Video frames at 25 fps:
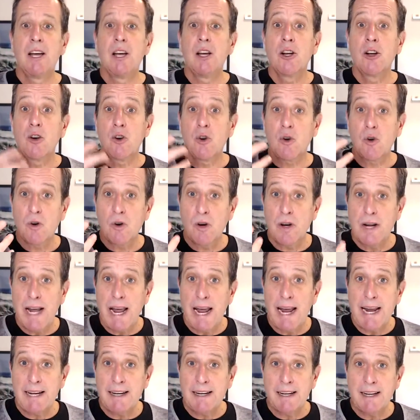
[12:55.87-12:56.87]

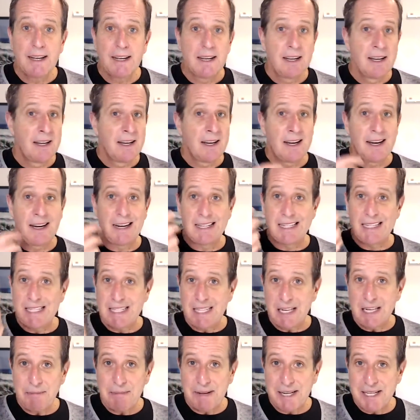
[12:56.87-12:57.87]
create a
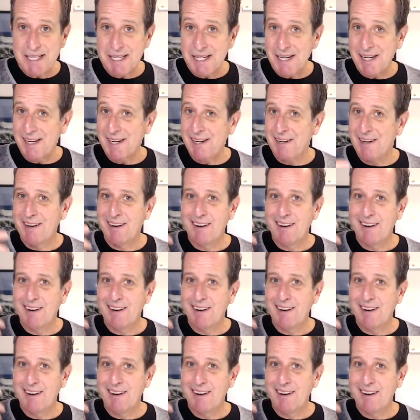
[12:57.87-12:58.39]
Seabiscuit